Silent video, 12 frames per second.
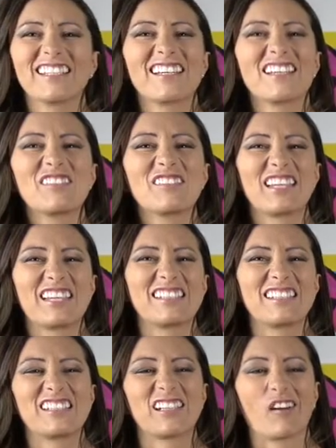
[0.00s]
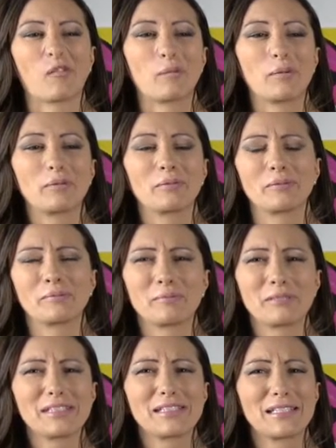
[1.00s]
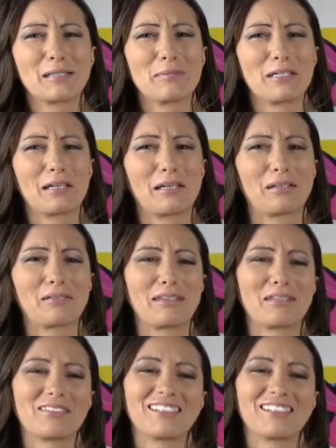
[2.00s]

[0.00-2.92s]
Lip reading: don't like D sharp. I'm just gonna be honest with you.